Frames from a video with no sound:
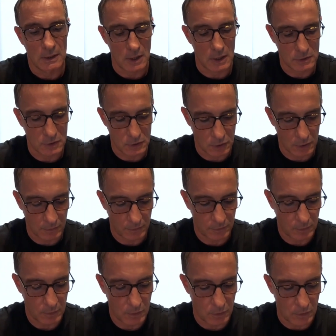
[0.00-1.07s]
as a sort of
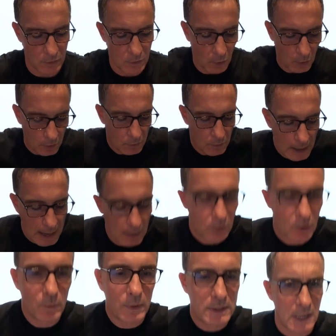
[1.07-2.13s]
not how
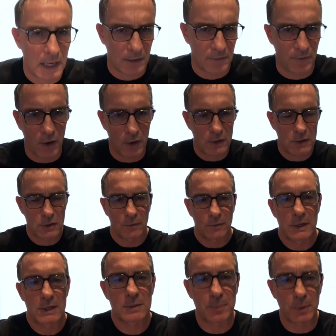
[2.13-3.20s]
can we take advantage of
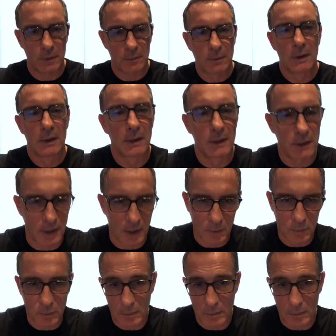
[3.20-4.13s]
this, but you know,